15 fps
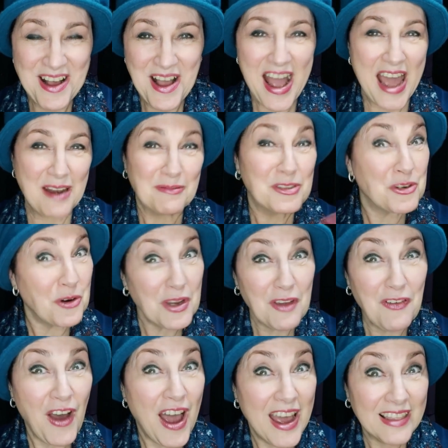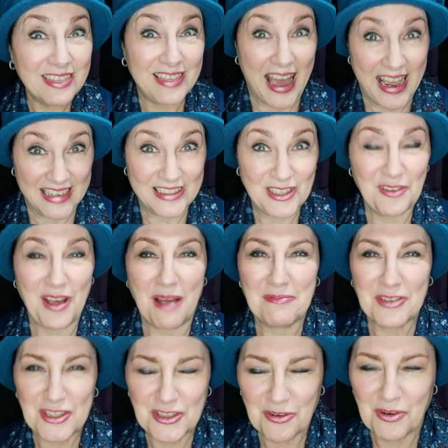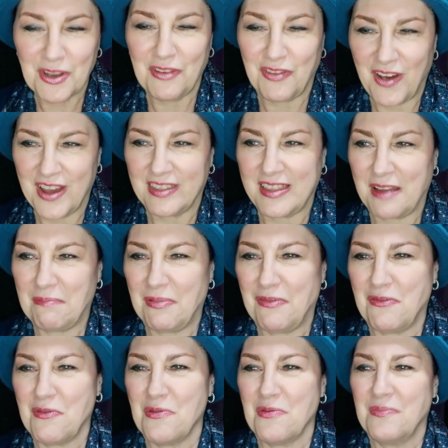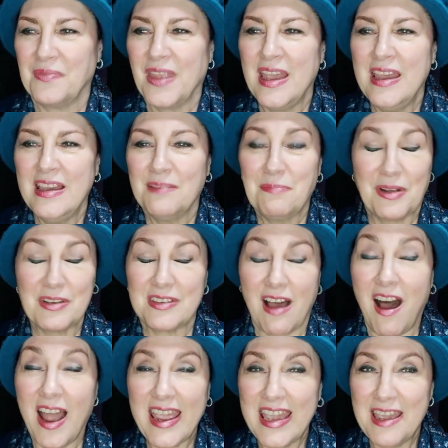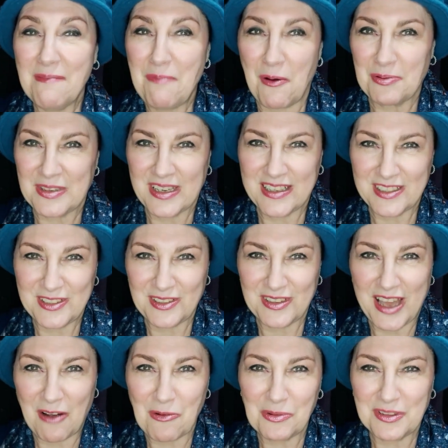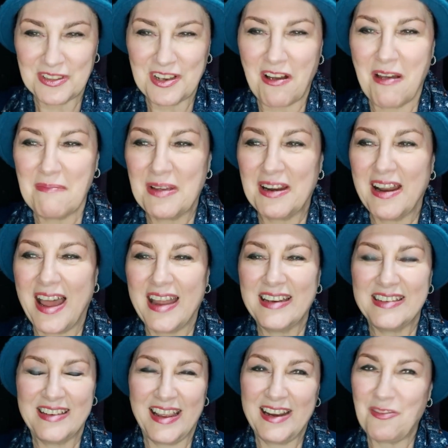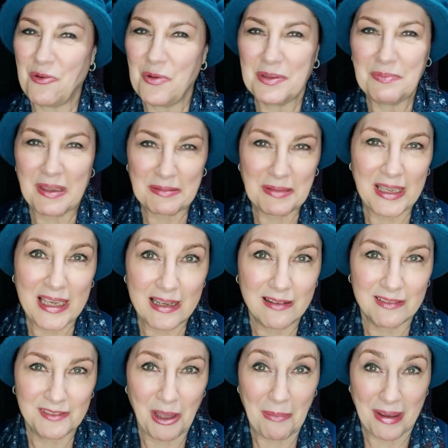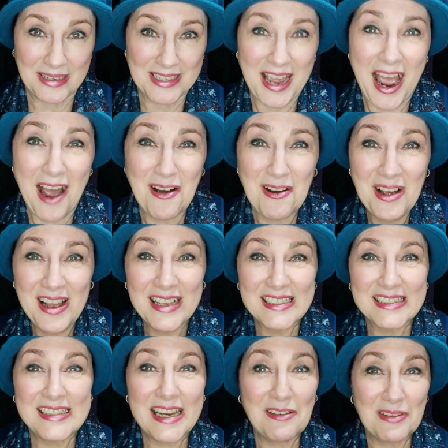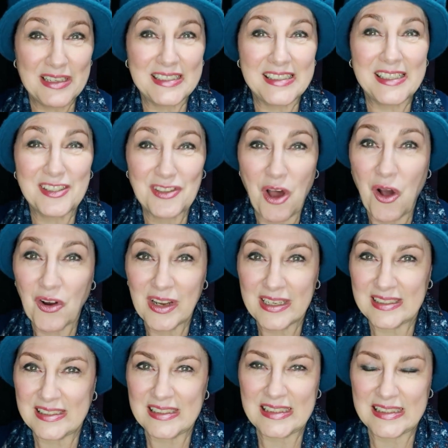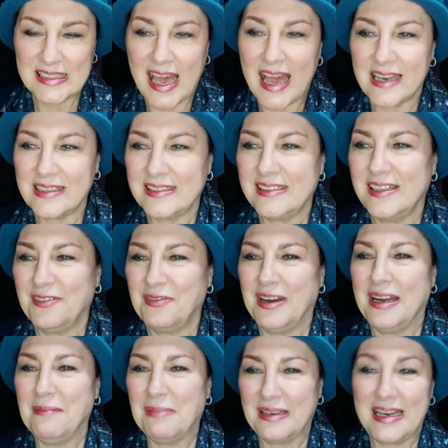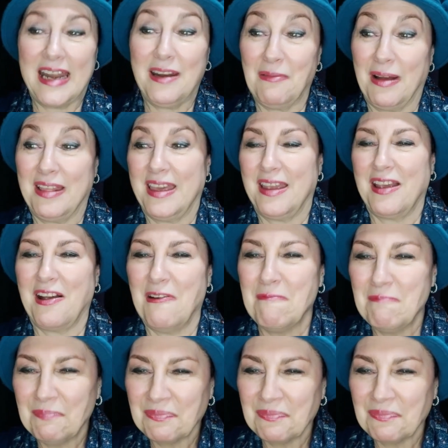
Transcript: And I'm sure you've heard that. I'm sure you've heard that before, because I hear pop singers do that all the time, and it always makes me giggle, no matter how serious the song is. It's sad, isn't it, really? But anyway, there you go.